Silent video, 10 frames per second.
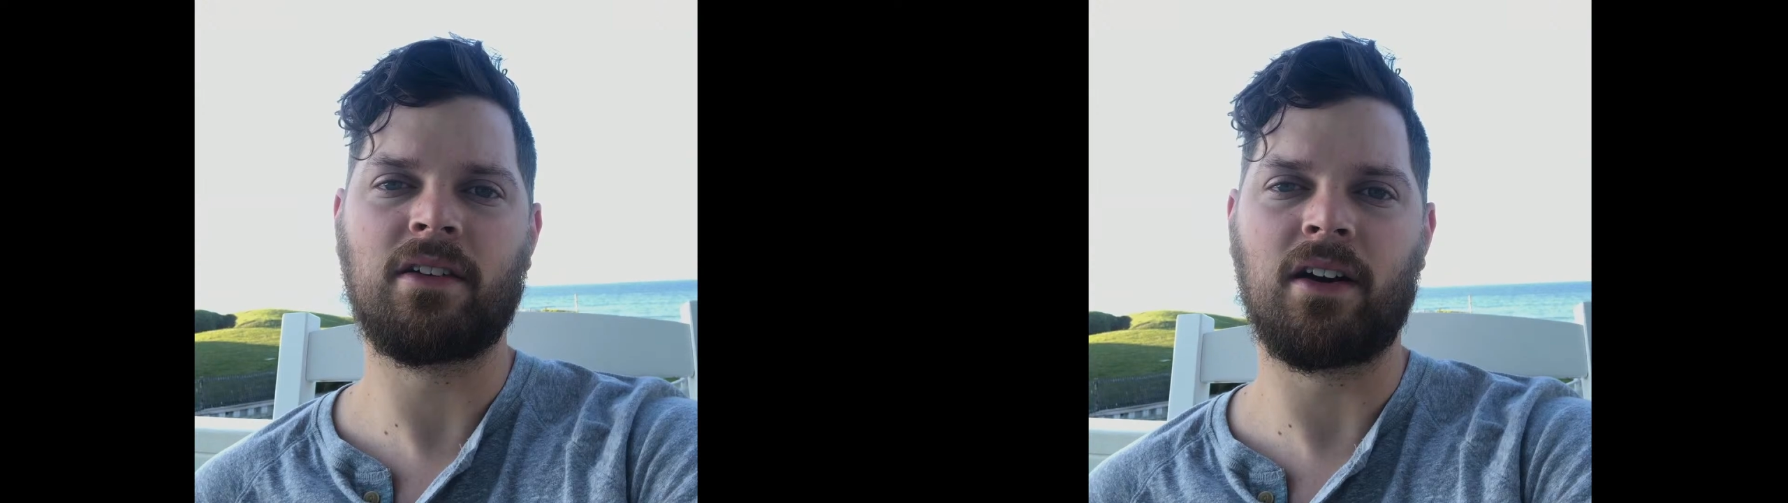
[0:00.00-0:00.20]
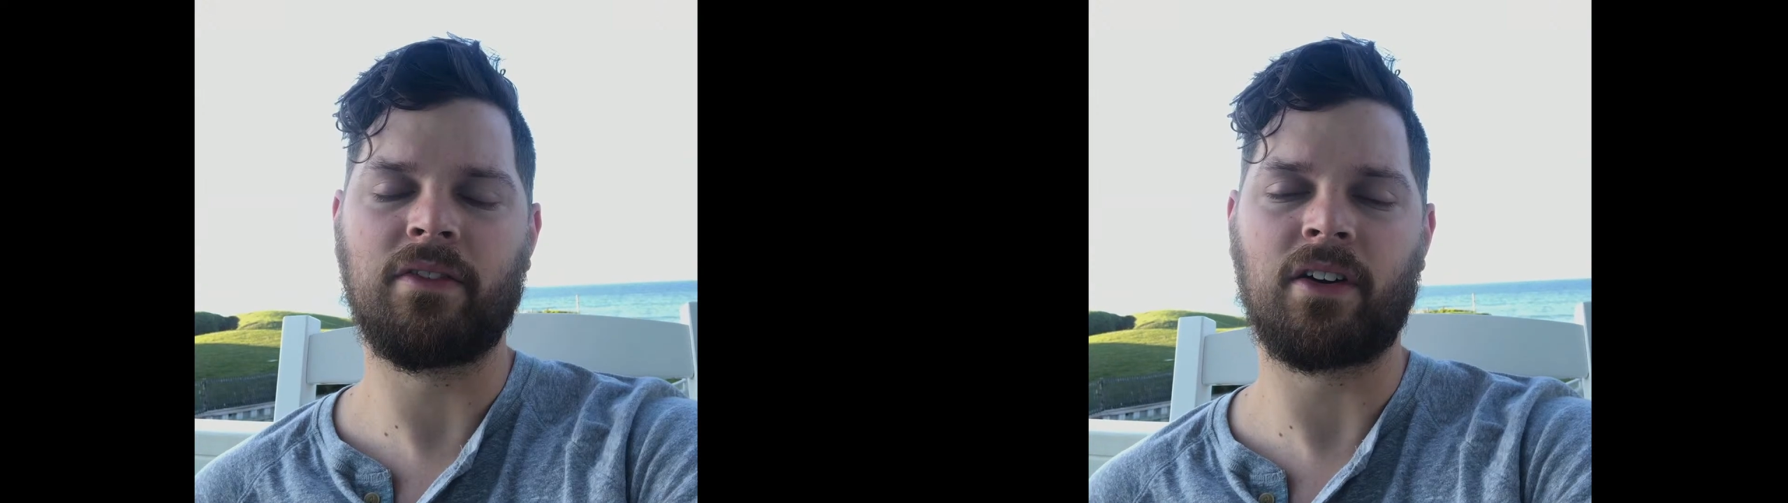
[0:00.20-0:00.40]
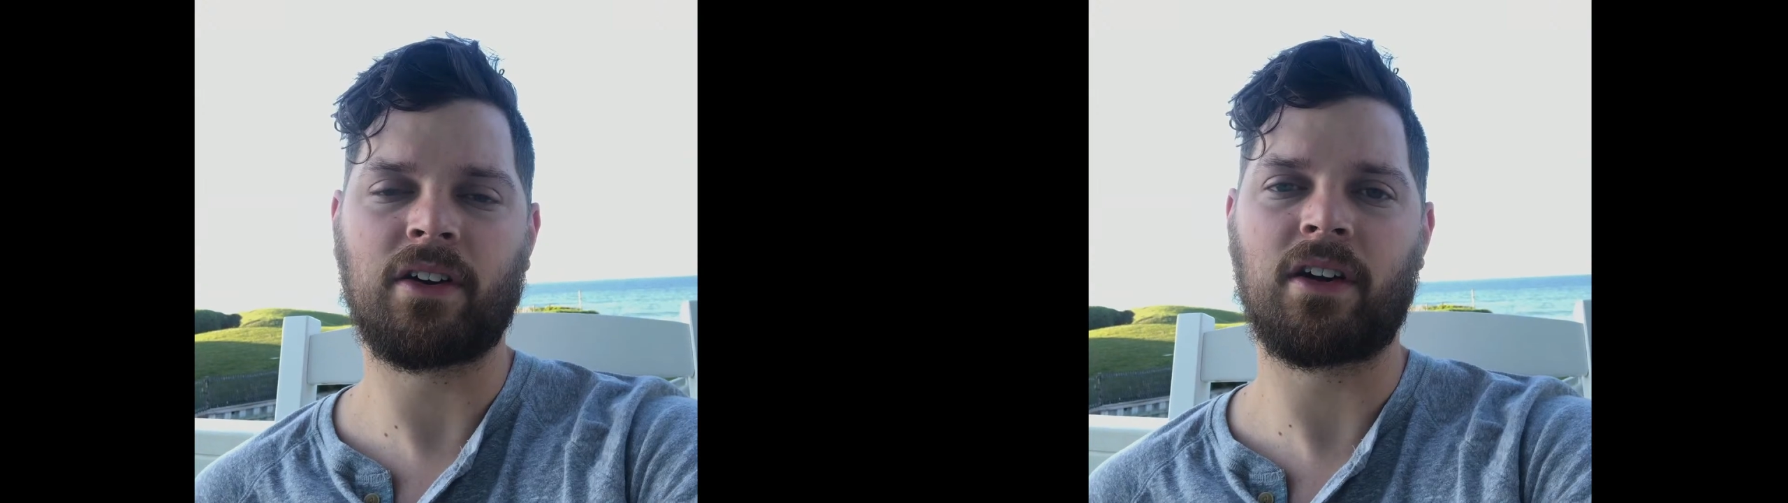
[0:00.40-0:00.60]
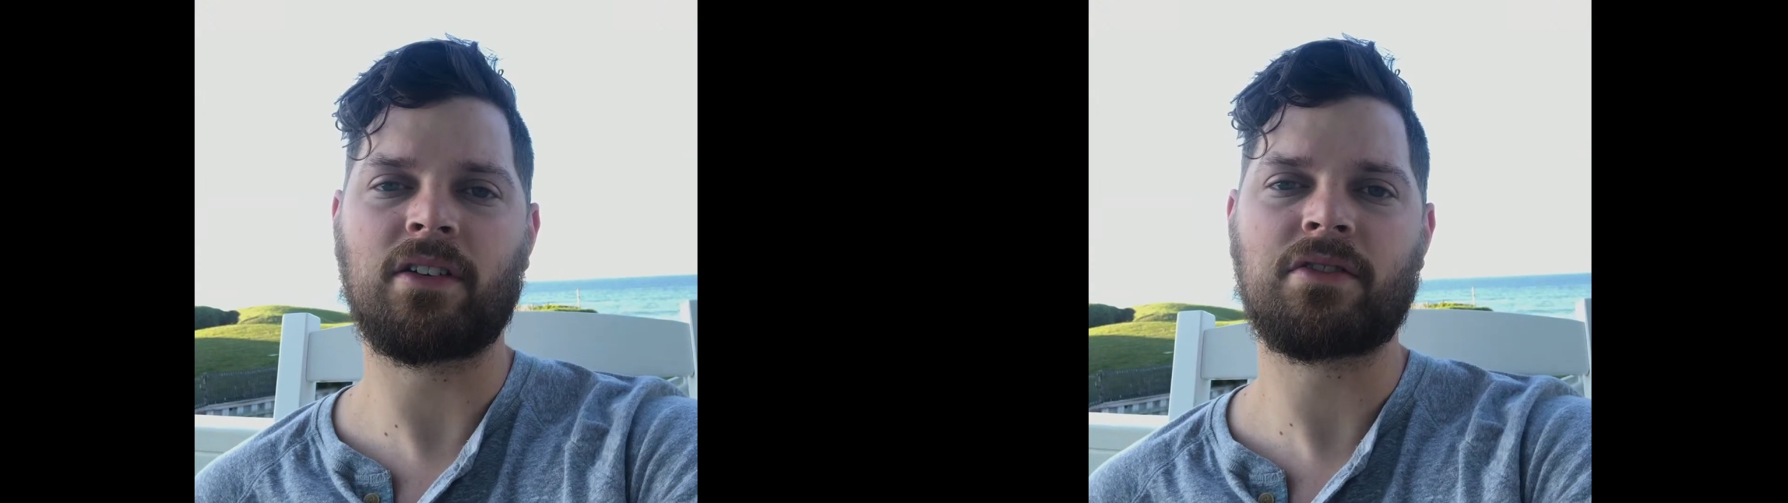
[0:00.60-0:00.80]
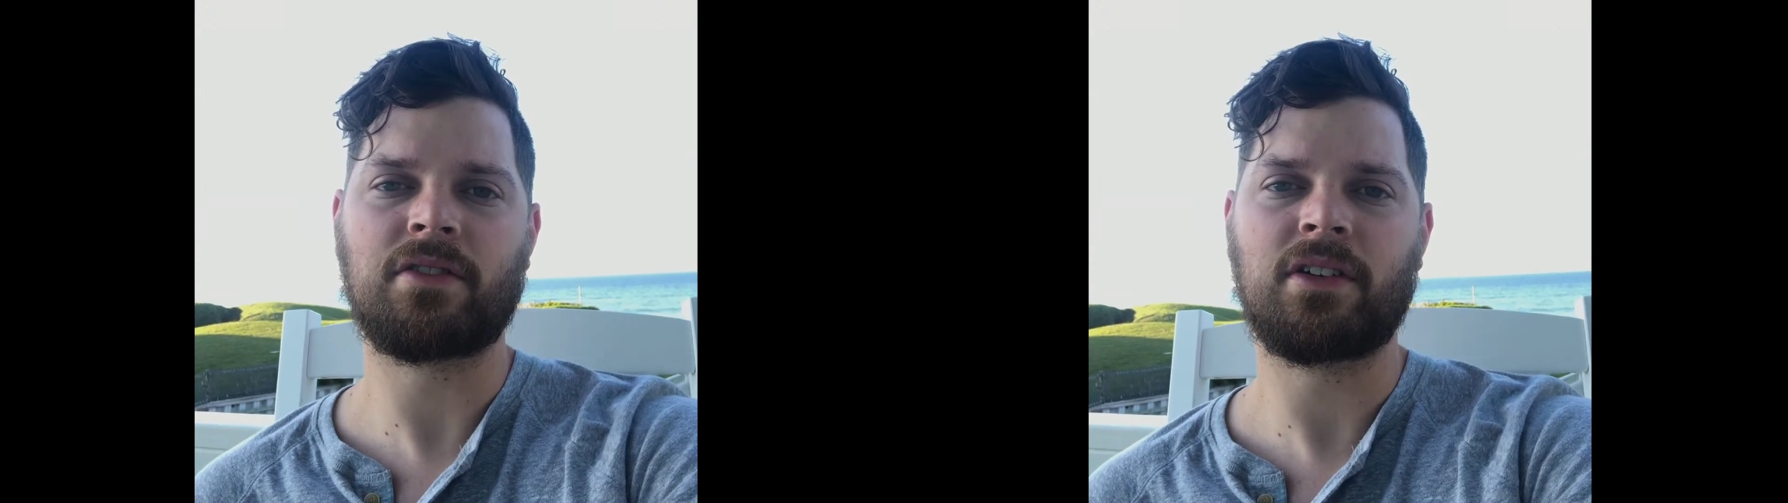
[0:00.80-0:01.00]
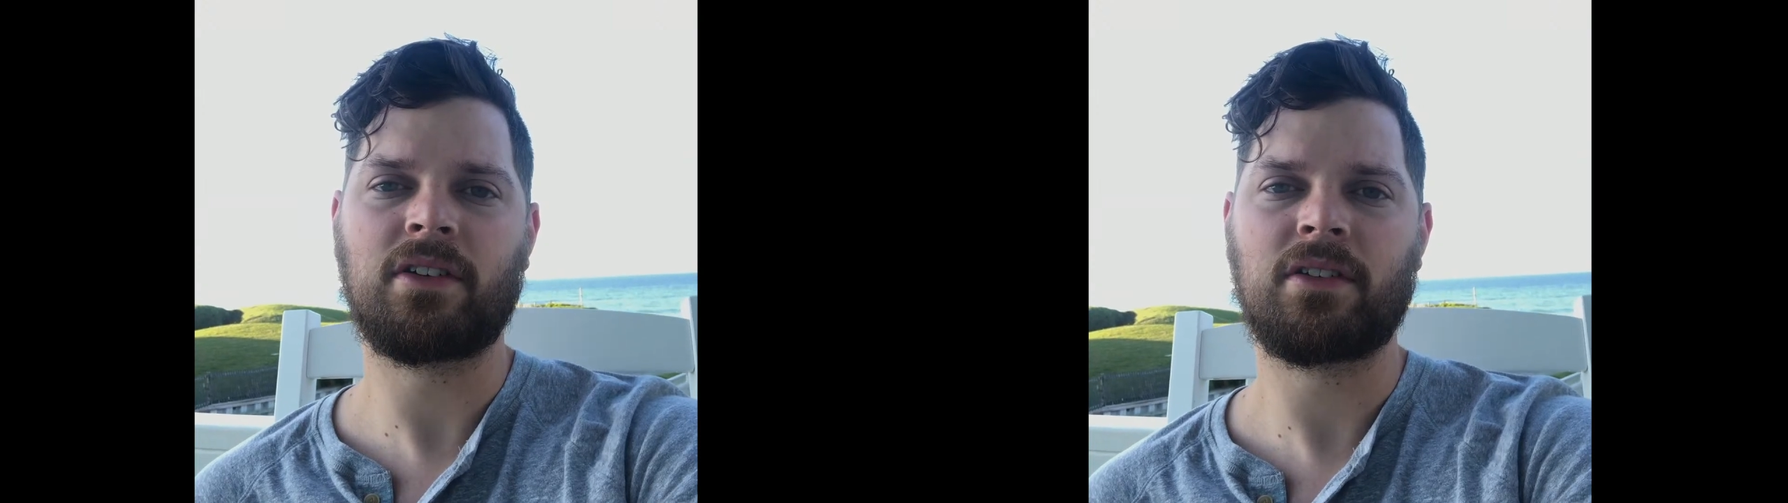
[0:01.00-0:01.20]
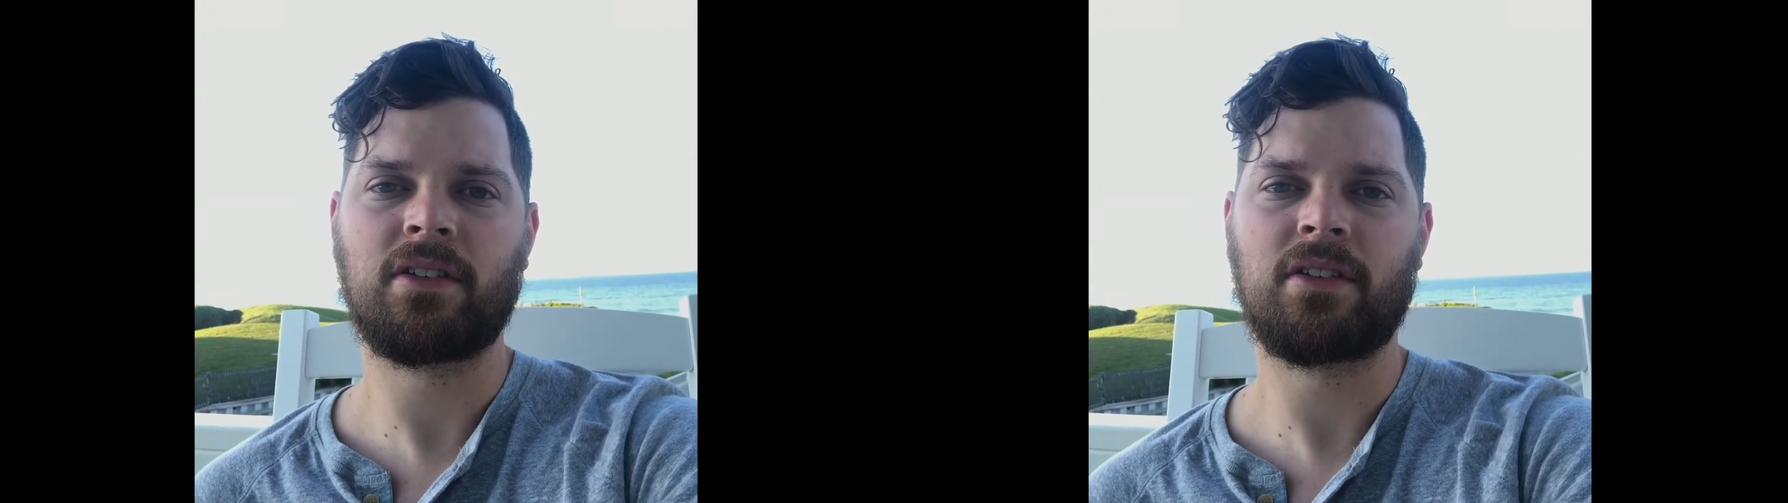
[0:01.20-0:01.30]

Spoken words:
of our country,